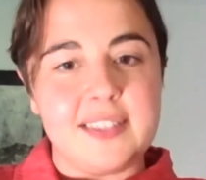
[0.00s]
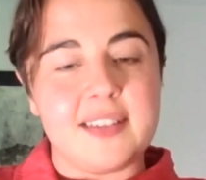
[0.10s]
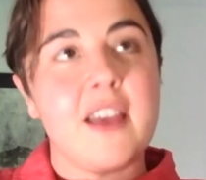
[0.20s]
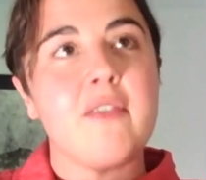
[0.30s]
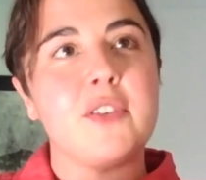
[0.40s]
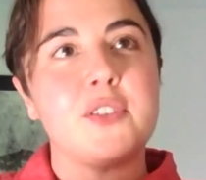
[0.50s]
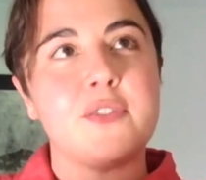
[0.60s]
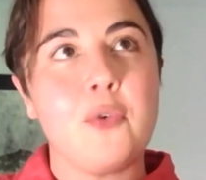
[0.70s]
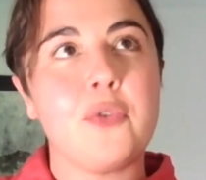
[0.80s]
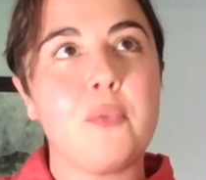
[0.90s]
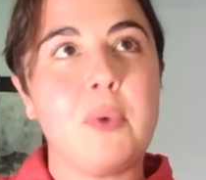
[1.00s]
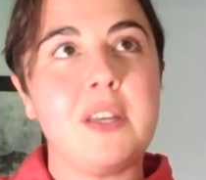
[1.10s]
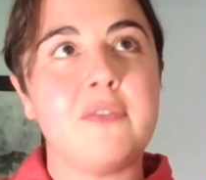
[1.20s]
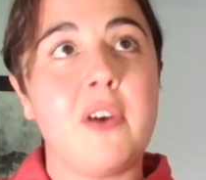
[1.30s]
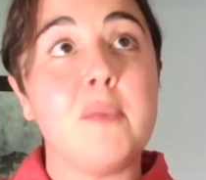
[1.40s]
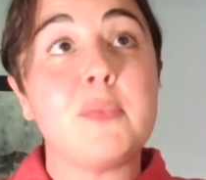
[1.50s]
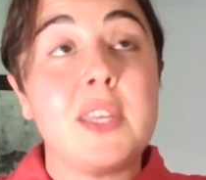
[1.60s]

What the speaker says: areas for the wind farms,